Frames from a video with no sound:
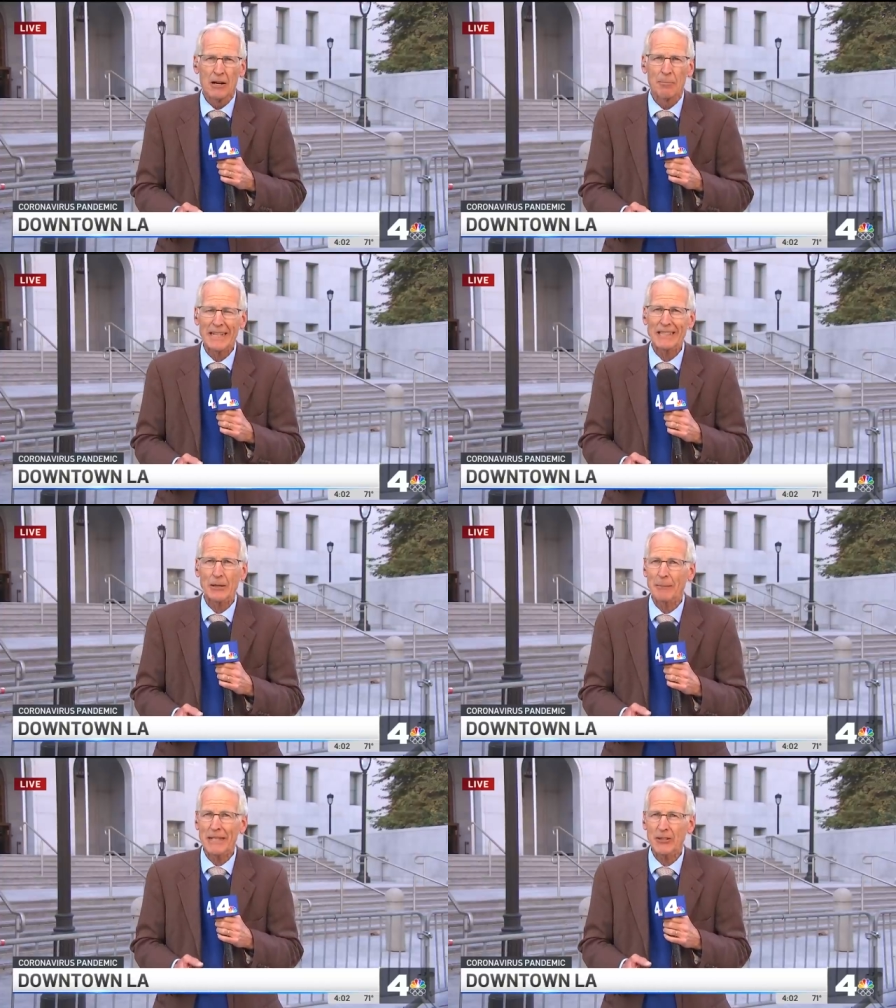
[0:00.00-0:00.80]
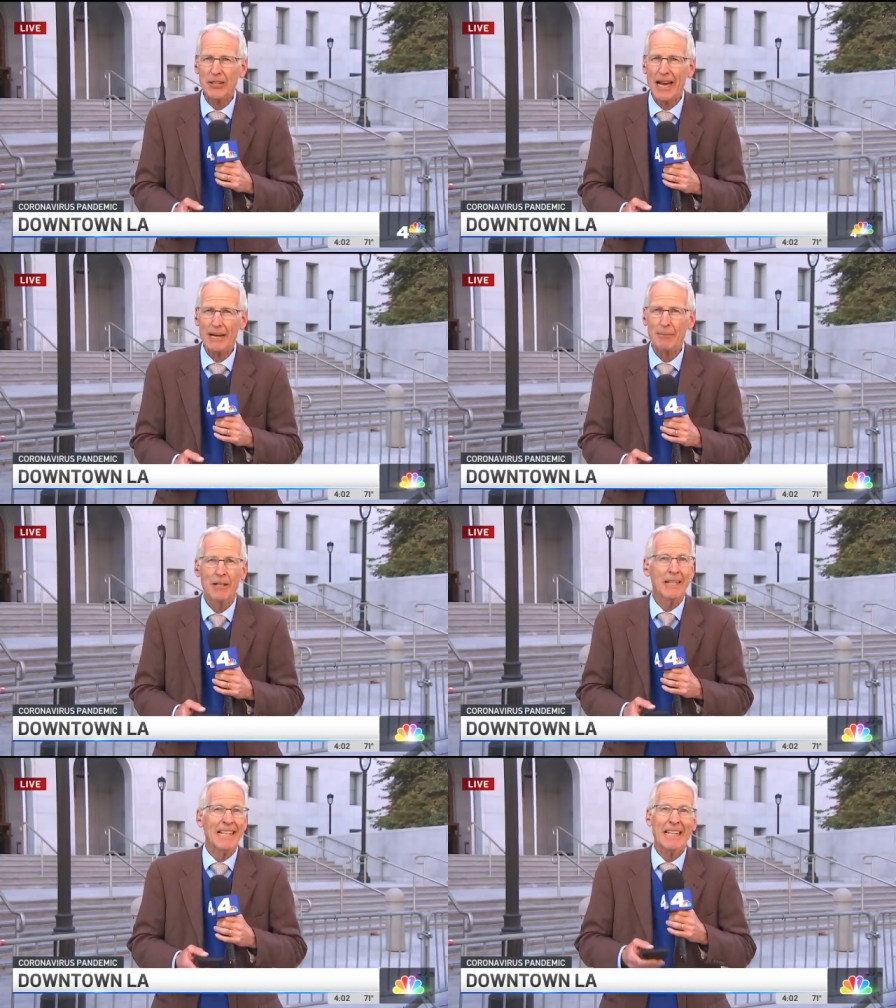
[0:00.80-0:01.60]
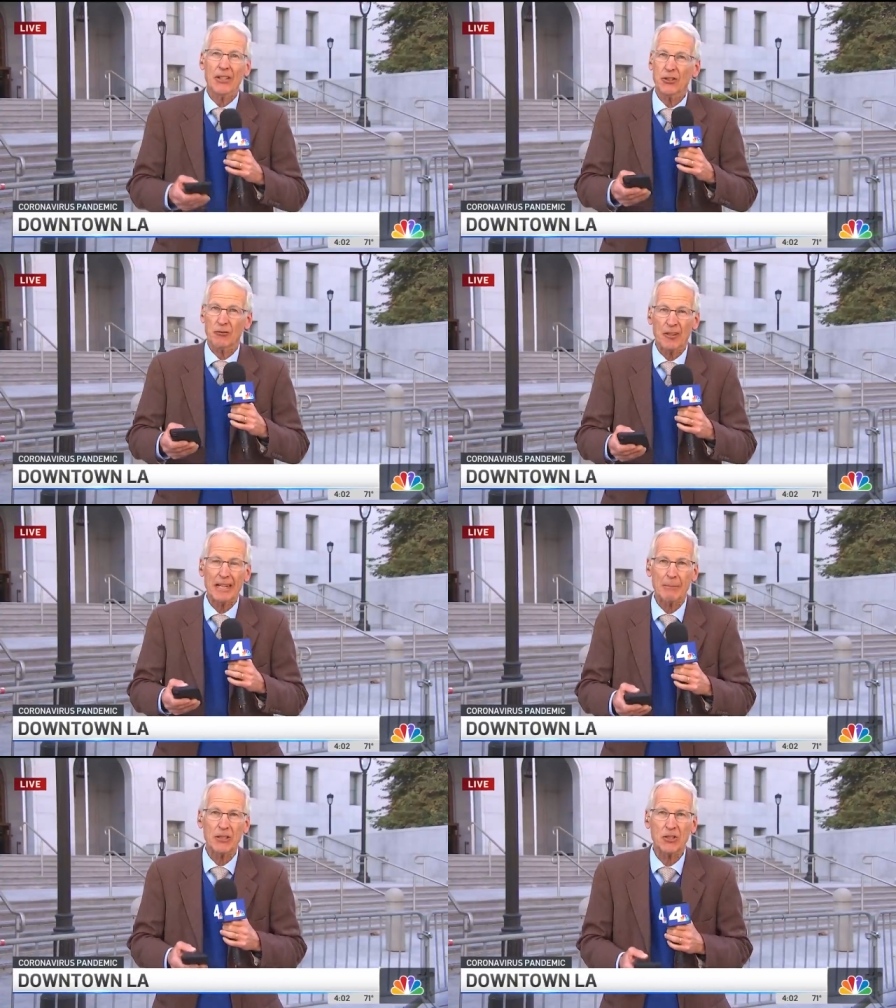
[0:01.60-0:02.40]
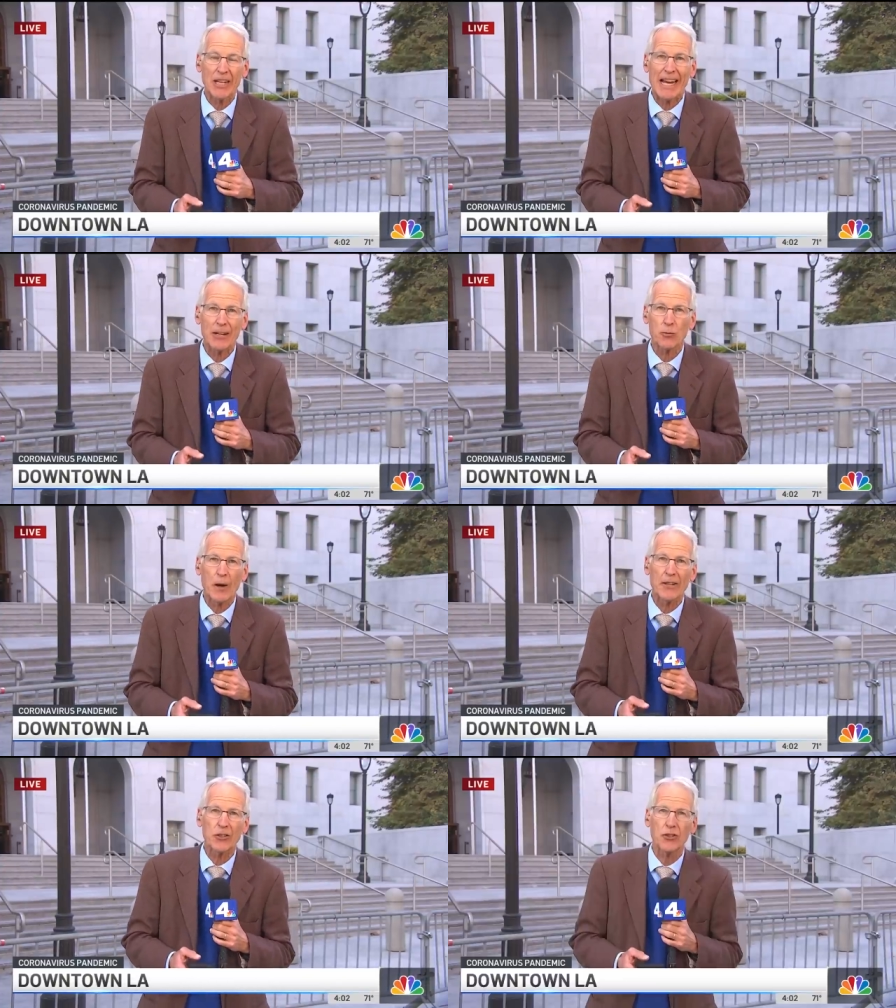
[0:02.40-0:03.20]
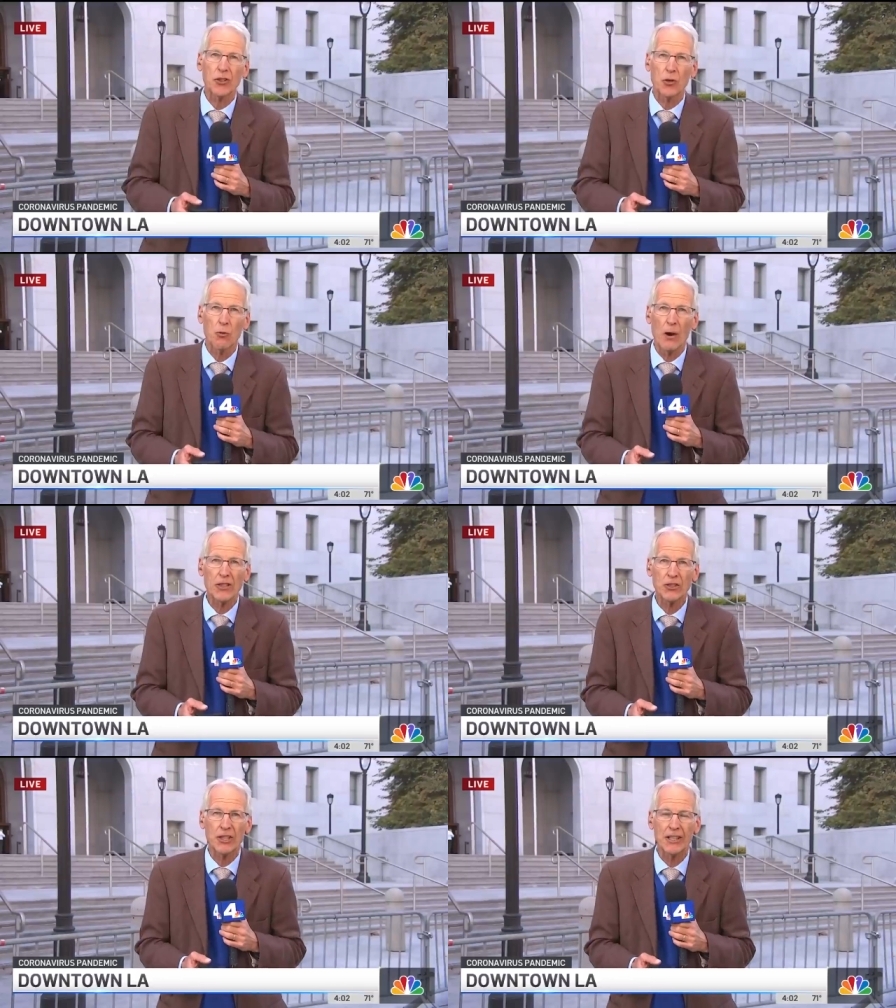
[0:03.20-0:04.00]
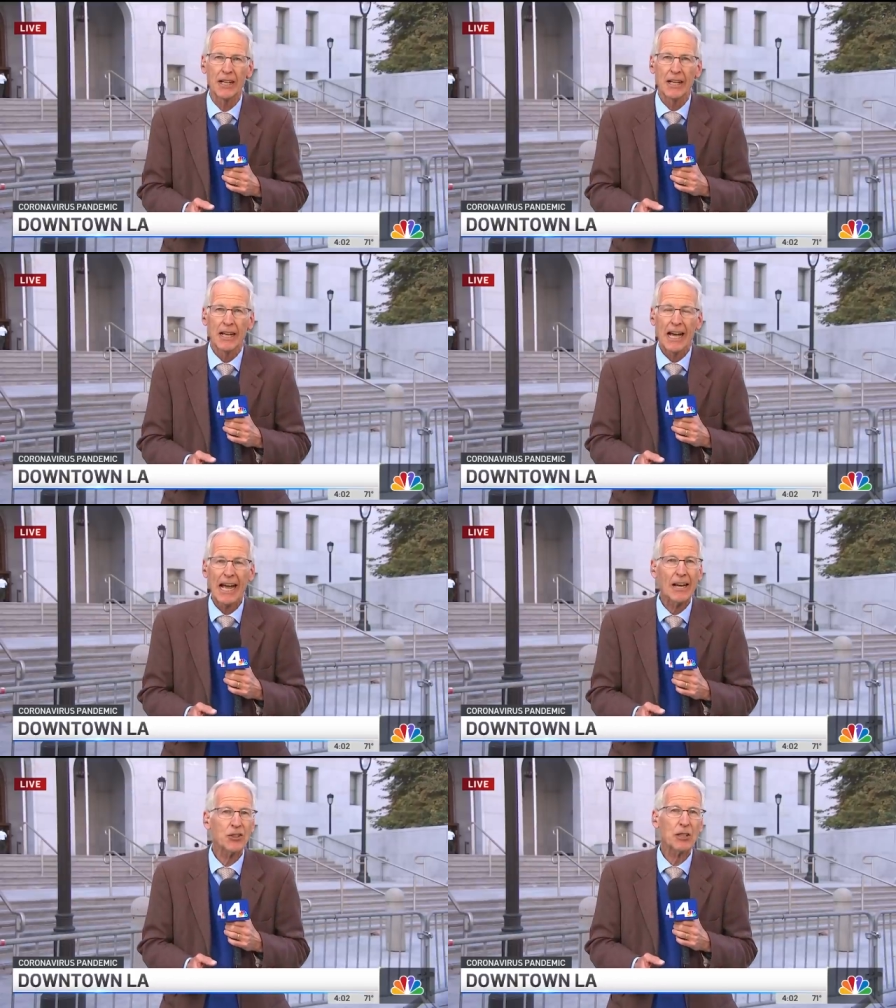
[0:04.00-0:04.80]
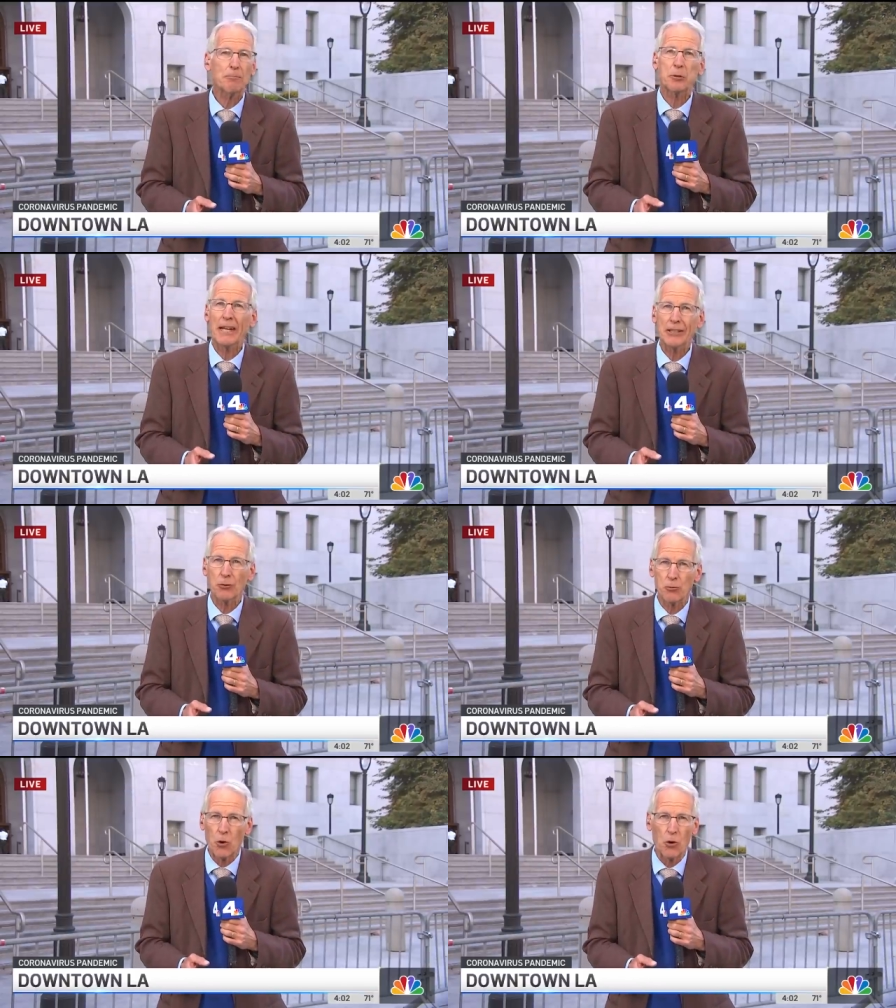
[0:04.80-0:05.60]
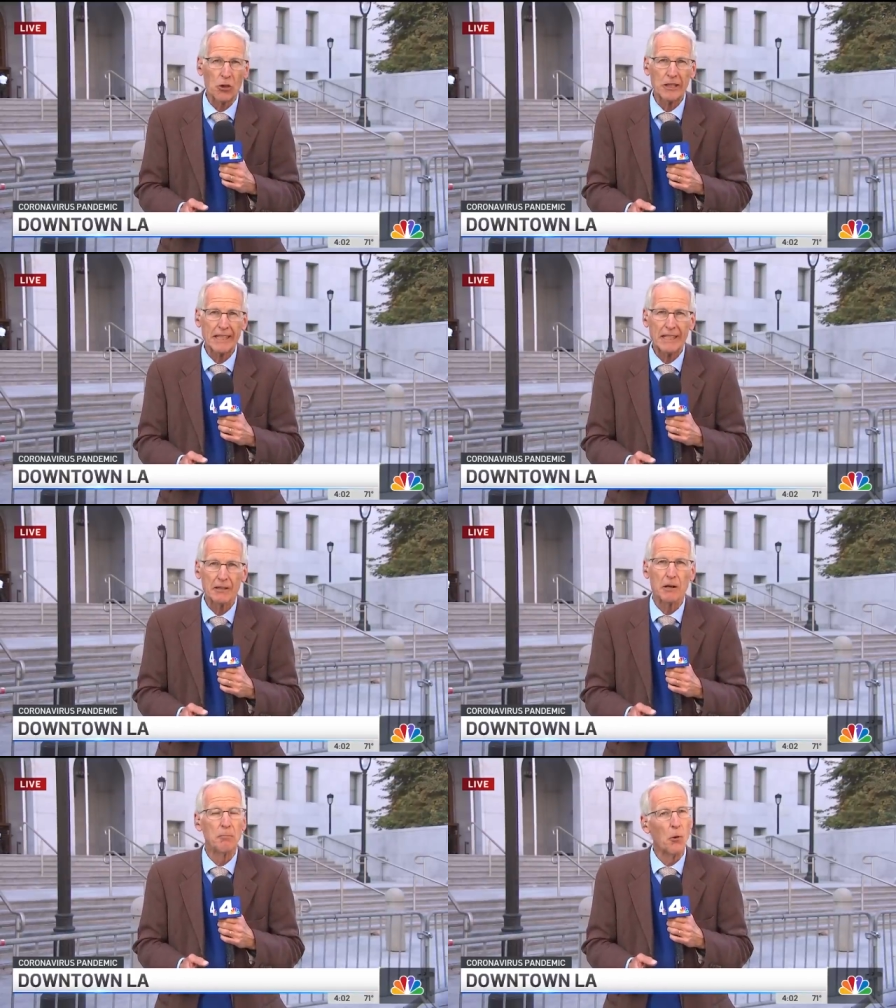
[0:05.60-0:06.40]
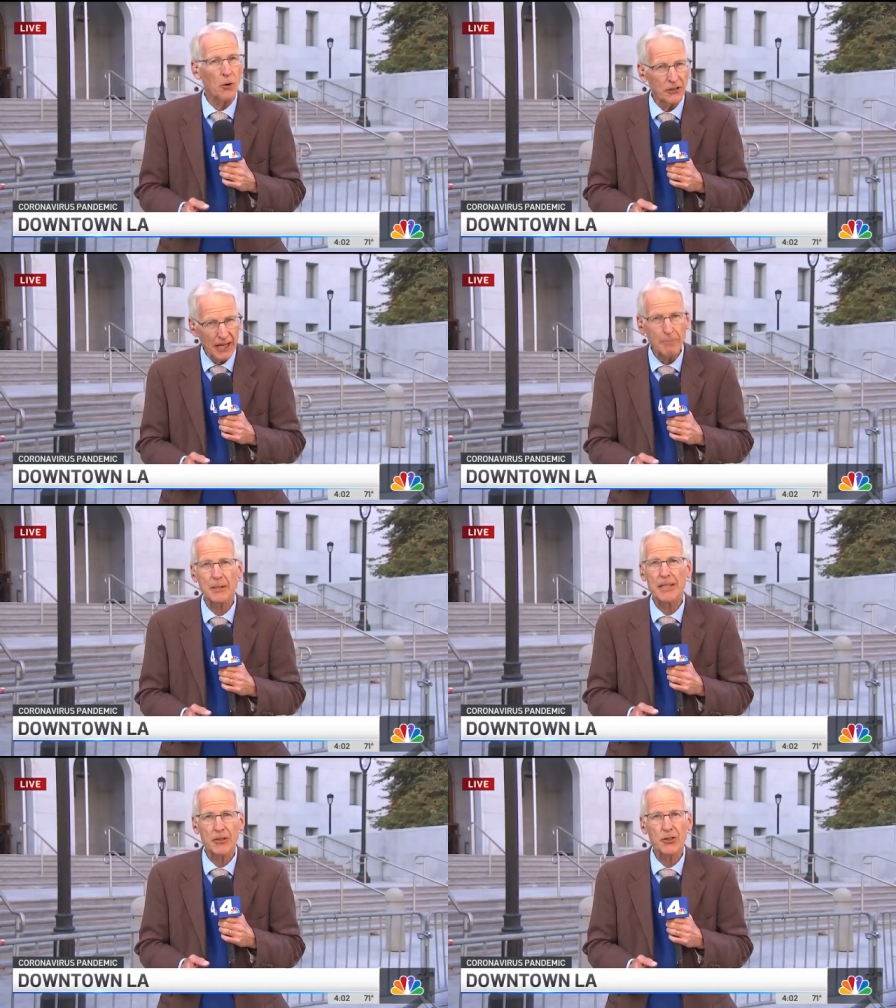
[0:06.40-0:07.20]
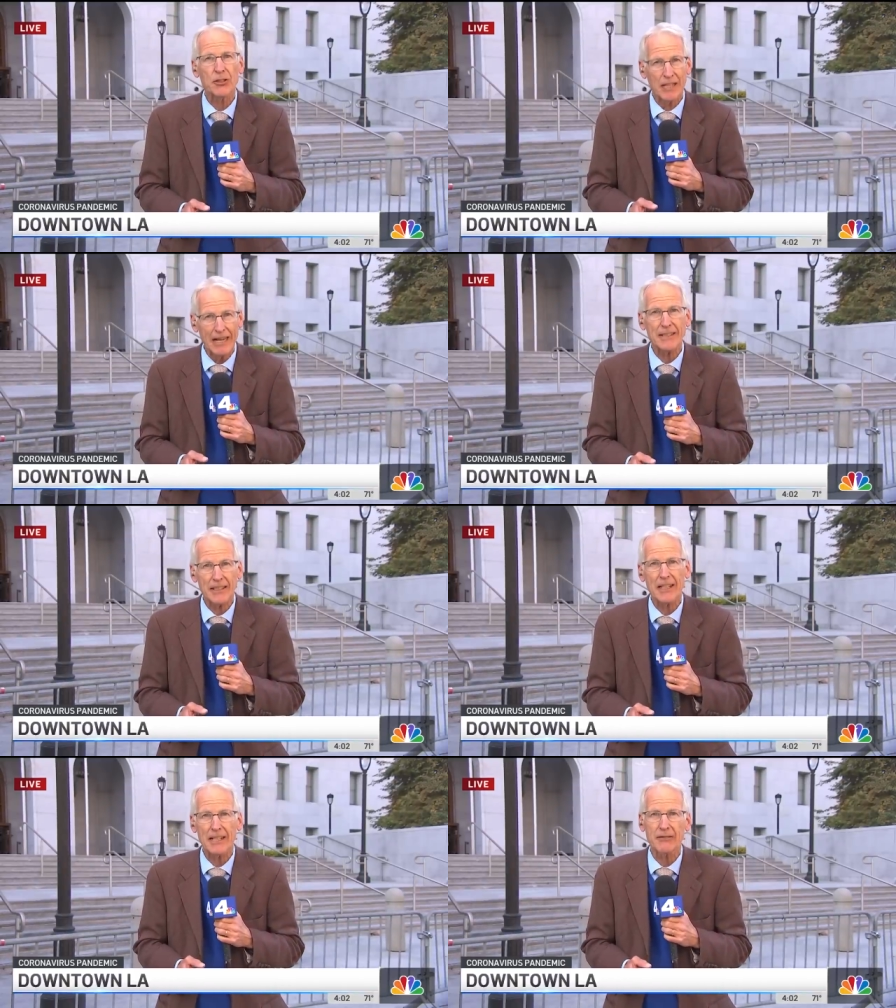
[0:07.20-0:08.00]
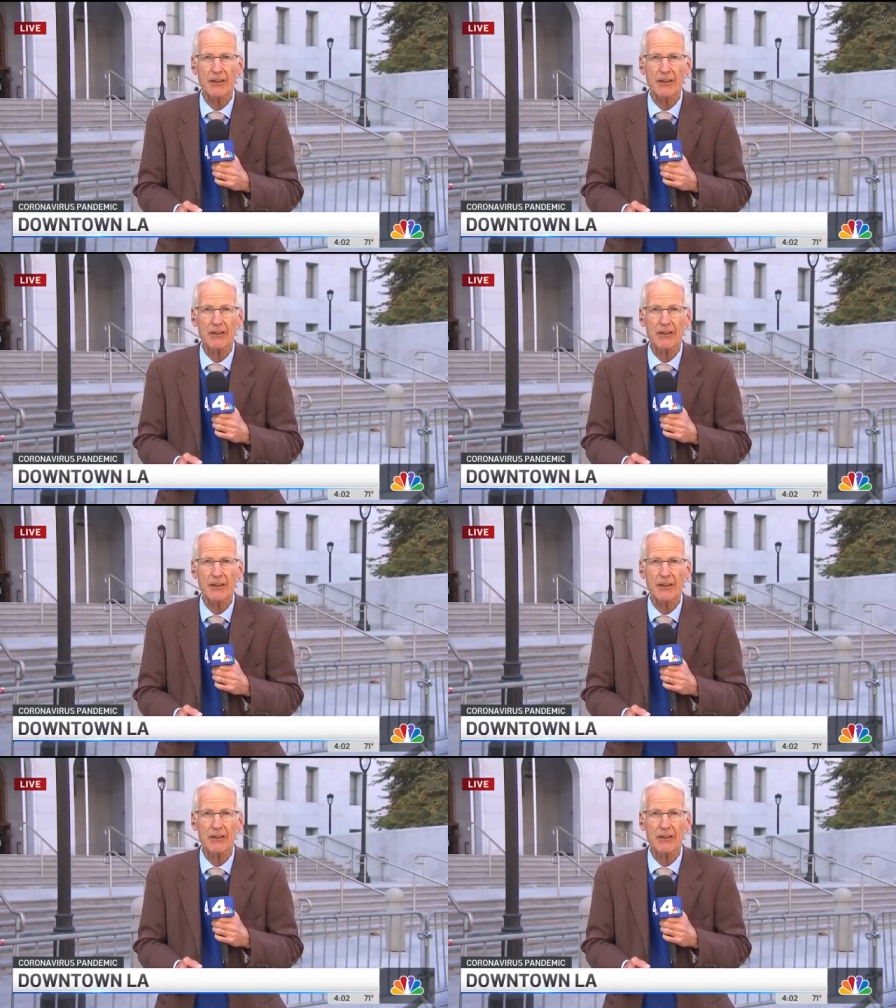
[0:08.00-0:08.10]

But in the meantime, his vehement stand raises a question has it played a role in more deputies not yet getting